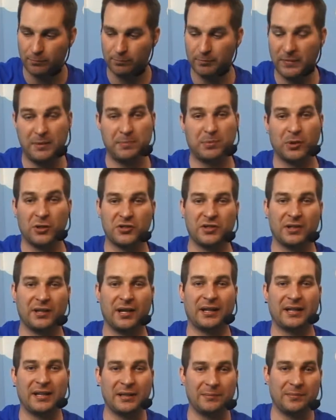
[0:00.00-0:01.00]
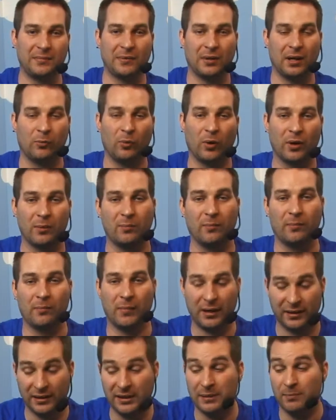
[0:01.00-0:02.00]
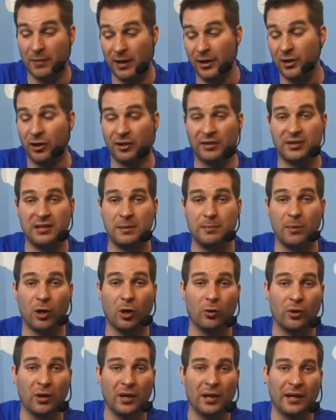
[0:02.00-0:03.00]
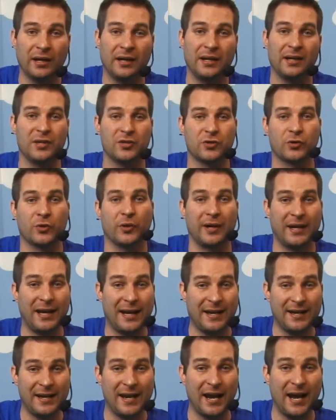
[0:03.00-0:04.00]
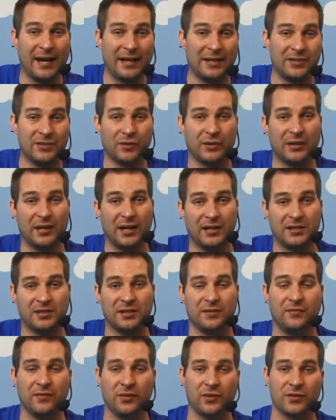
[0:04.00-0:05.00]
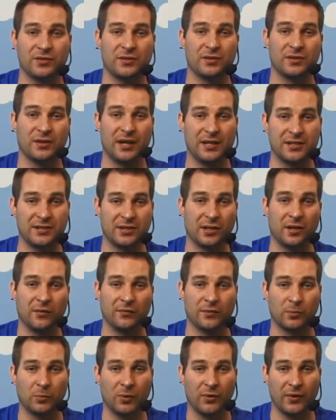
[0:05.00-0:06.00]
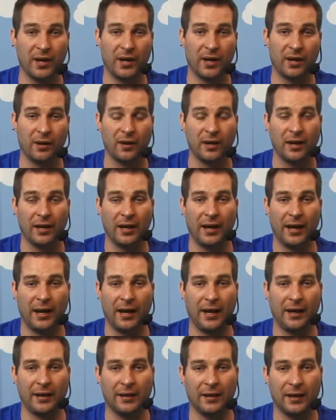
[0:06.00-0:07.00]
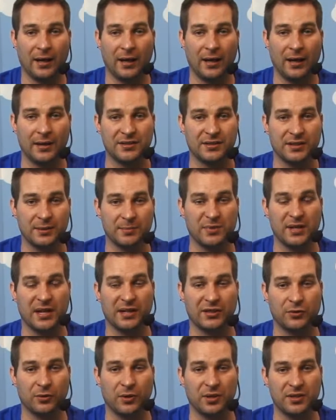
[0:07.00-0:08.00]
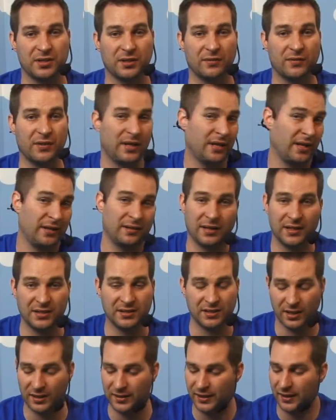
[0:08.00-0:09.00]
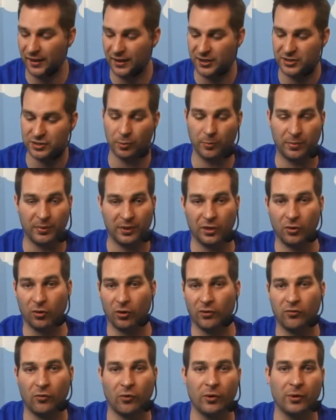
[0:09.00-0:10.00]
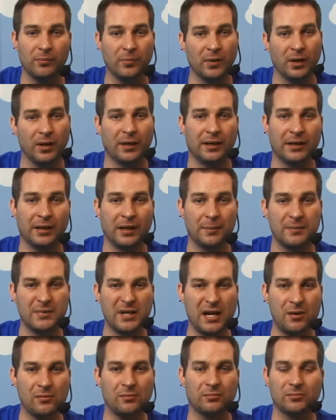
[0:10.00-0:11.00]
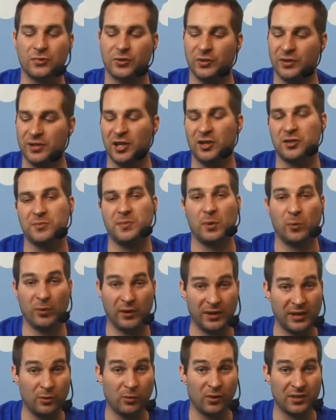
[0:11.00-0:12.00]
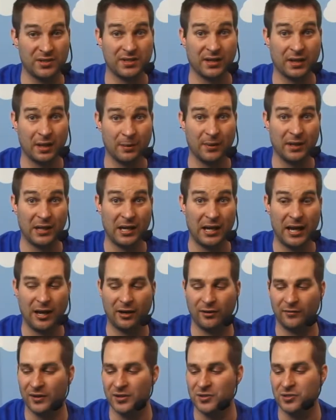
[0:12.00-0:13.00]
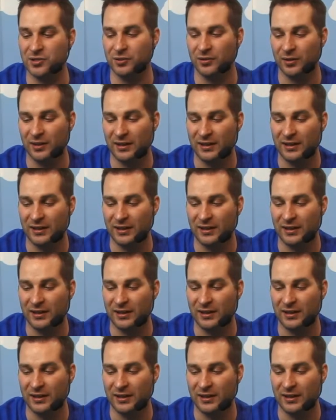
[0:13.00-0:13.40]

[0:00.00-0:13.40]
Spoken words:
Me personally, I keep my dog Tebow in his crate at night, so he actually feels nice and comfortable there and sleeps next to us. And if he needs anything, I just open the door for him. He comes out, so he tells me when he wants to come in and out of it. So